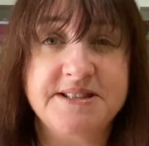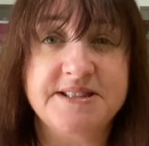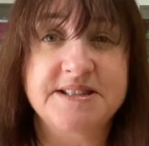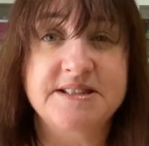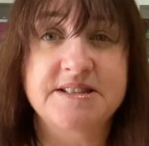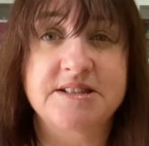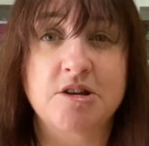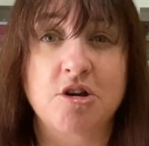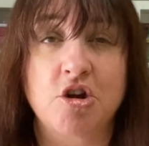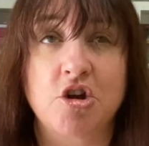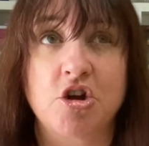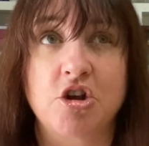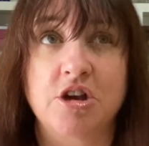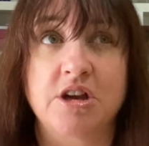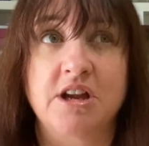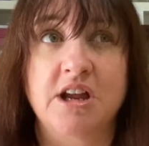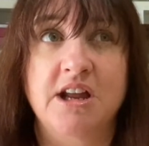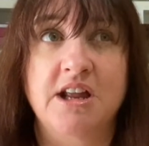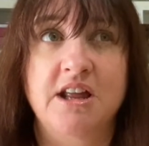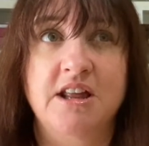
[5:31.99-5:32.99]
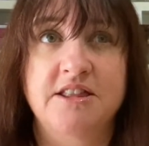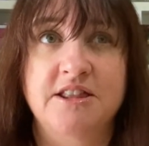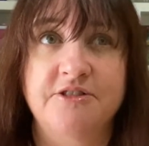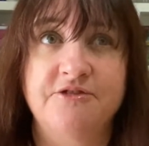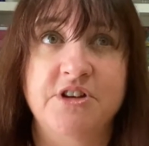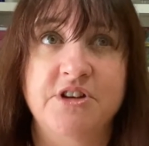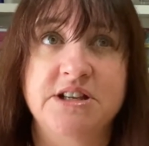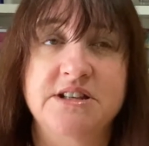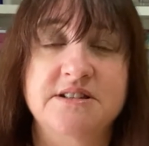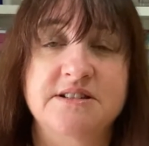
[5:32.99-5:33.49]
So the
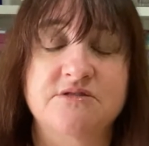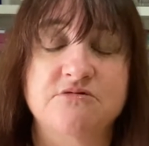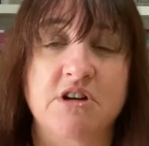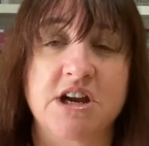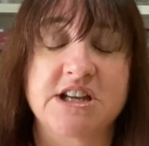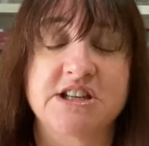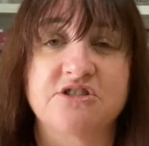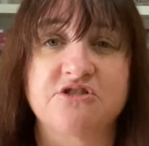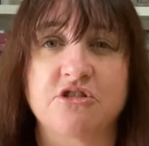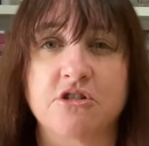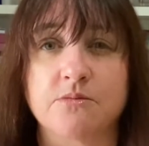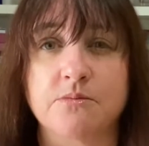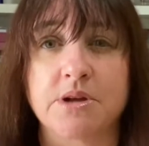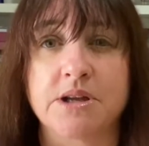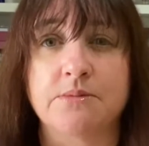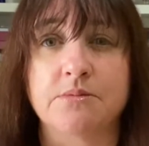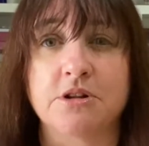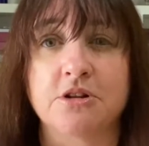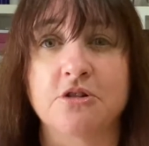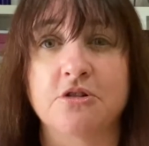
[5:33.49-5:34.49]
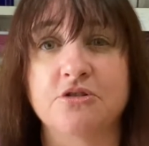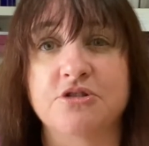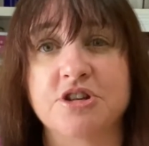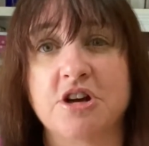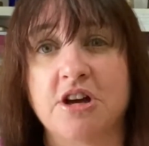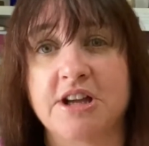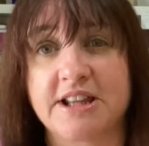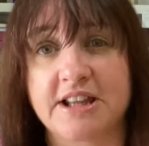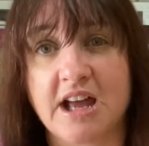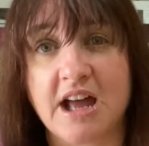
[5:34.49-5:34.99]
vendors range from people who
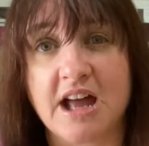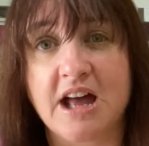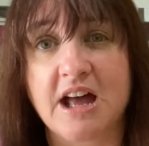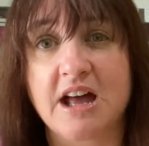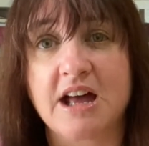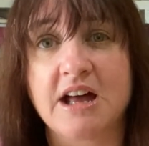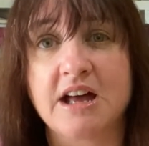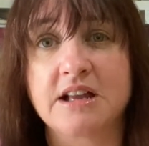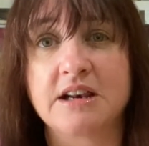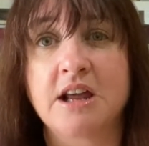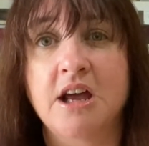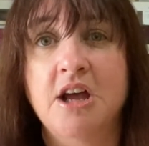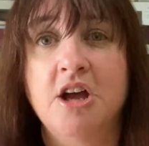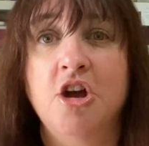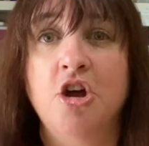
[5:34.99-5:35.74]
dye yarn,